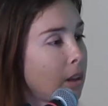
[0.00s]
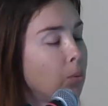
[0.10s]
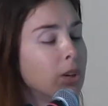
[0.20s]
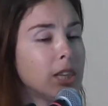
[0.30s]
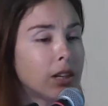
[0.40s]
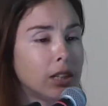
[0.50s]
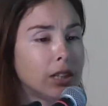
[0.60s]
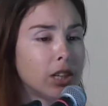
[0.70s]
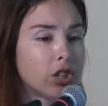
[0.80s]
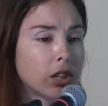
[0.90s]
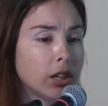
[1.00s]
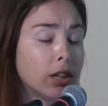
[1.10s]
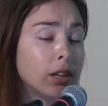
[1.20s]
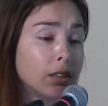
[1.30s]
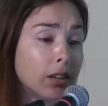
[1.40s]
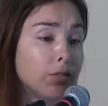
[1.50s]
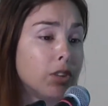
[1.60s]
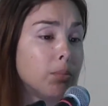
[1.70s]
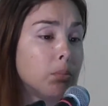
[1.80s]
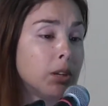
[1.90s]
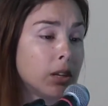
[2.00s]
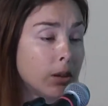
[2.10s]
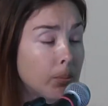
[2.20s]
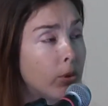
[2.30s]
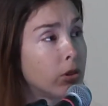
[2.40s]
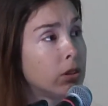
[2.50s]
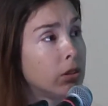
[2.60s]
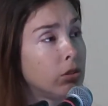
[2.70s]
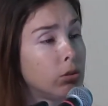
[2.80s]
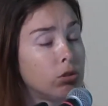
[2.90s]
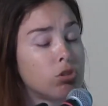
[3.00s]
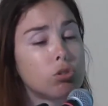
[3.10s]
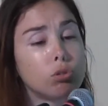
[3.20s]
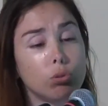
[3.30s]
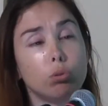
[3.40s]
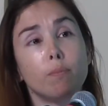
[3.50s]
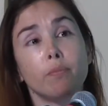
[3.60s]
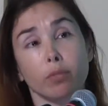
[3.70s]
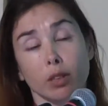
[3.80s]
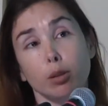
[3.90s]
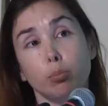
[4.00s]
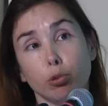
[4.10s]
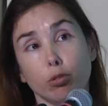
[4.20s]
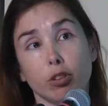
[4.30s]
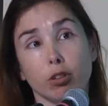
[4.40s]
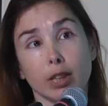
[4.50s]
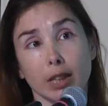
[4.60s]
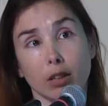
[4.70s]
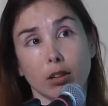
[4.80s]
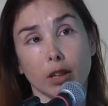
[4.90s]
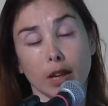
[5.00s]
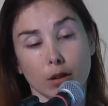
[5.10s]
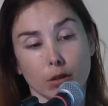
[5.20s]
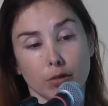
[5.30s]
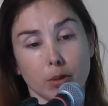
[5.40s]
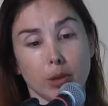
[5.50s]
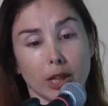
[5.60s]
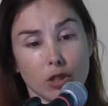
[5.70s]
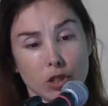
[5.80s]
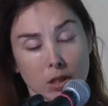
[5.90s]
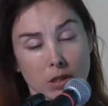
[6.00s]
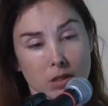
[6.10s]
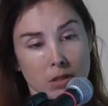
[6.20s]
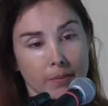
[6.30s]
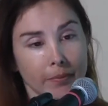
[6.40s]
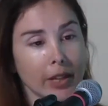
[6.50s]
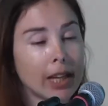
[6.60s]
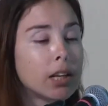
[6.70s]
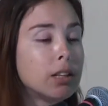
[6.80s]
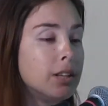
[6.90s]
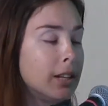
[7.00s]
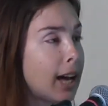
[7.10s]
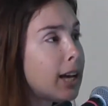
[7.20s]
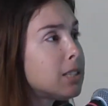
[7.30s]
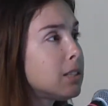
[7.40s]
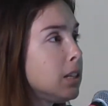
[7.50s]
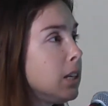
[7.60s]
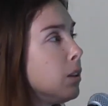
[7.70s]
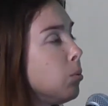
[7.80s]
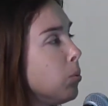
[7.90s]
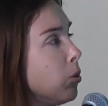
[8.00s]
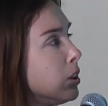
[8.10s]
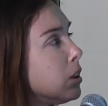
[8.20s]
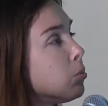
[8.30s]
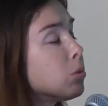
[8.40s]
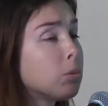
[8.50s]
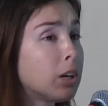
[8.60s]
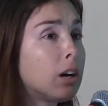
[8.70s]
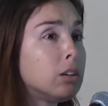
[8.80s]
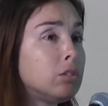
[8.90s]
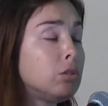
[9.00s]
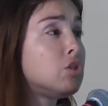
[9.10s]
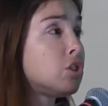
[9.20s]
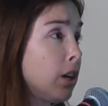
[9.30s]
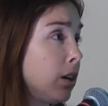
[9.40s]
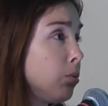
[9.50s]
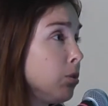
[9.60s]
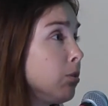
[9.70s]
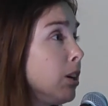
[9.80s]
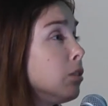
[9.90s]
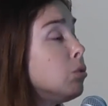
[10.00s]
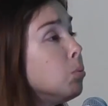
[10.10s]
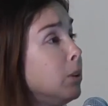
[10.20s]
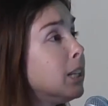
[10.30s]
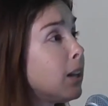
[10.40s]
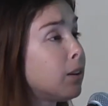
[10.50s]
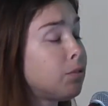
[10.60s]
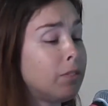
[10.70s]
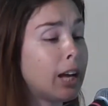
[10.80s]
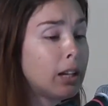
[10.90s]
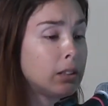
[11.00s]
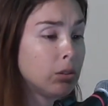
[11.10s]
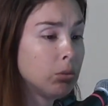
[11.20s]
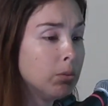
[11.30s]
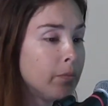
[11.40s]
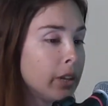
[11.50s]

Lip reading: clinician, and can give them important tools to improve their clinical care of the patients. The last thing that we wanted with regard to real-life value